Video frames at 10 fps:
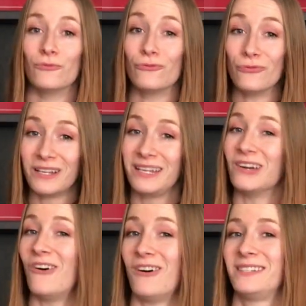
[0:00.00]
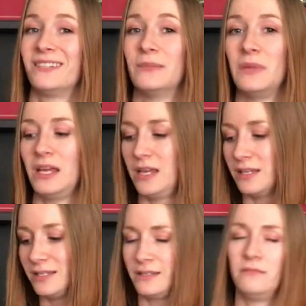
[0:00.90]
really awesome
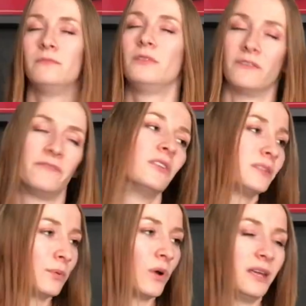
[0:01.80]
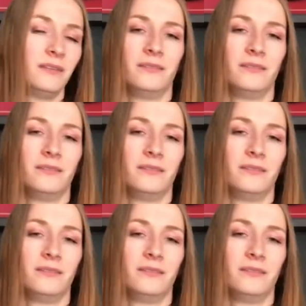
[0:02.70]
is the first point,